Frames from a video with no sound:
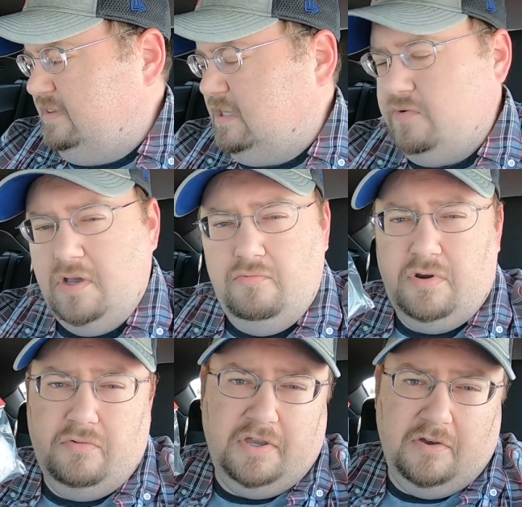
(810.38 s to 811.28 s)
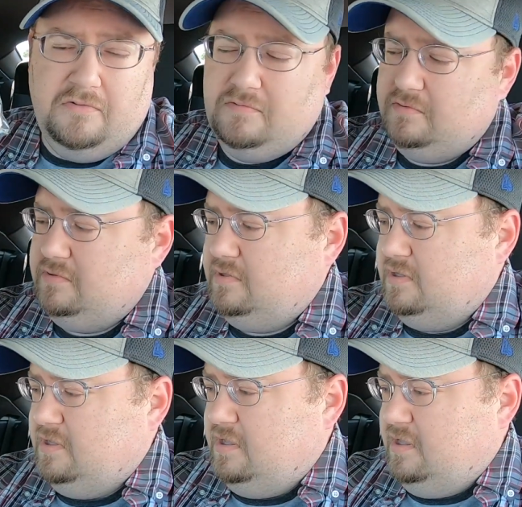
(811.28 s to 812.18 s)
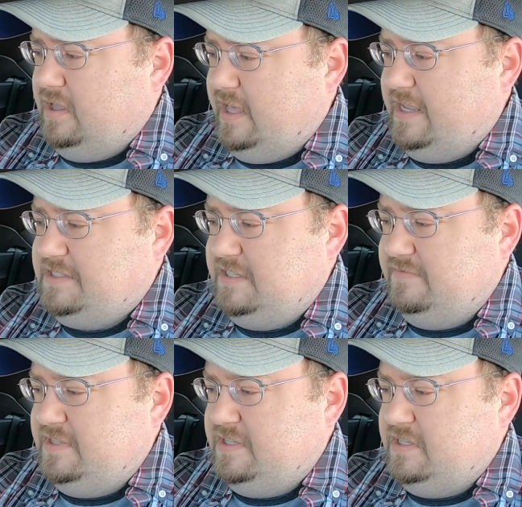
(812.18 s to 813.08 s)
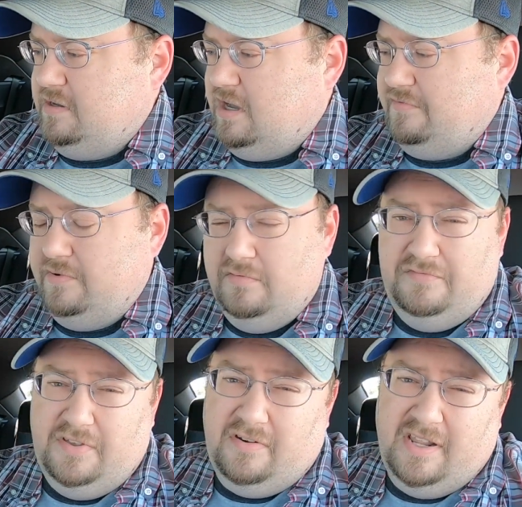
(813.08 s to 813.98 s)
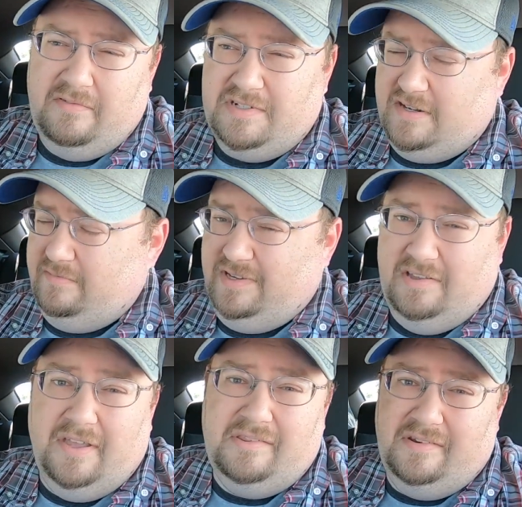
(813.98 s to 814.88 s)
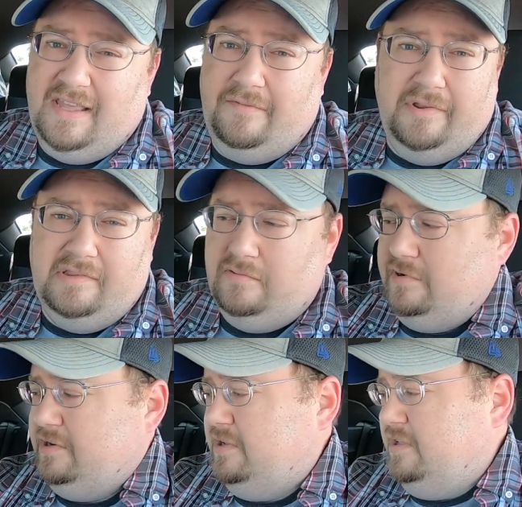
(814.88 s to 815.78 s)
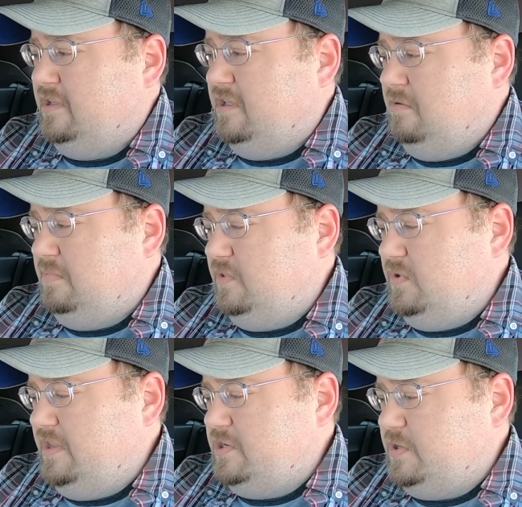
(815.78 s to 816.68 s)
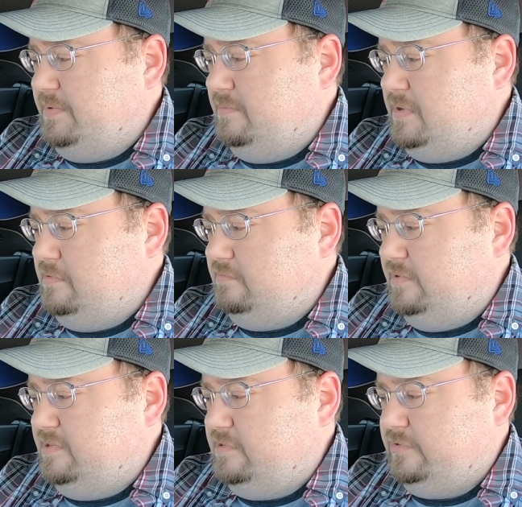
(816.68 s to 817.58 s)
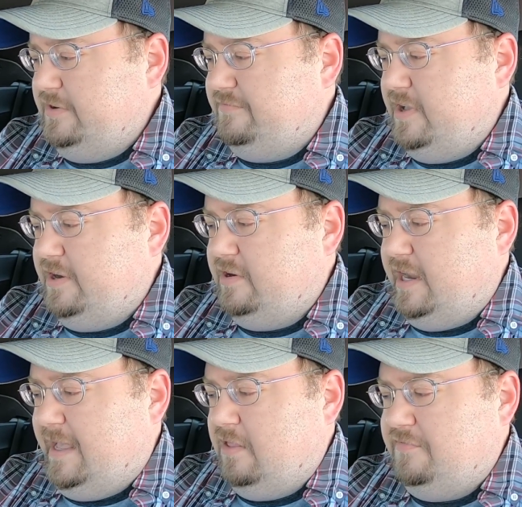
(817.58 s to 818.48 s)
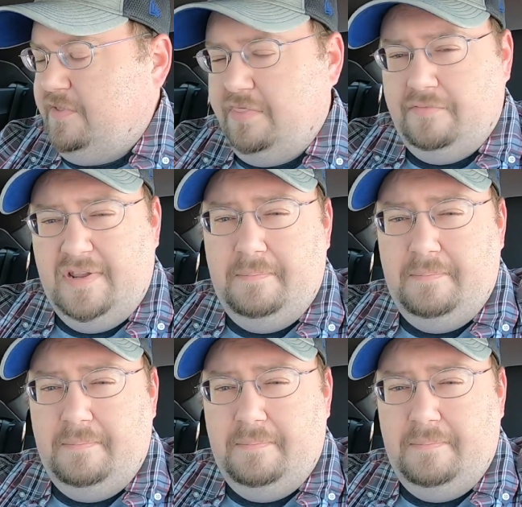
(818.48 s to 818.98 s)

Loco Roco, ATV Off-Road Fury, which are, you know, that's in every store. But the one that intrigued me the most was Street Fighter Alpha 3